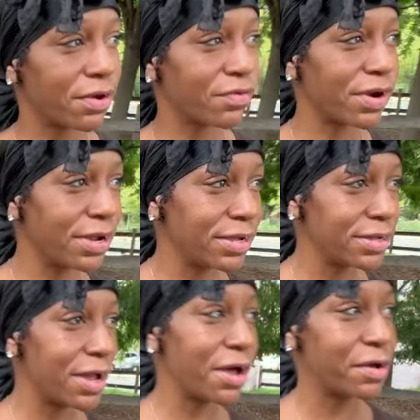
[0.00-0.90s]
All
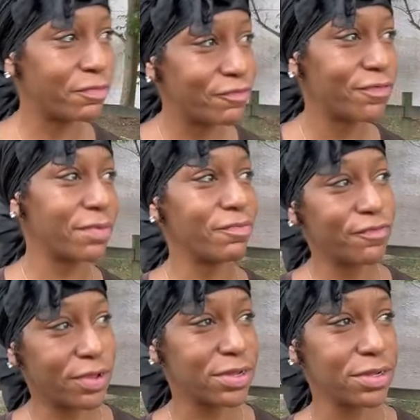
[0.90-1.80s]
right, I'm from
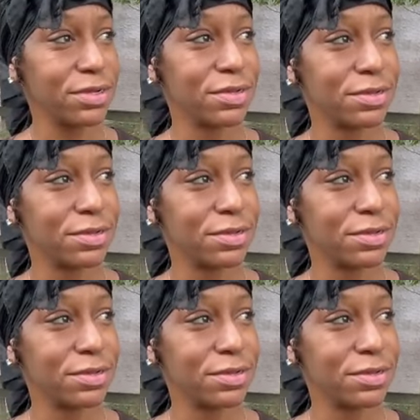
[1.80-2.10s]
Philly.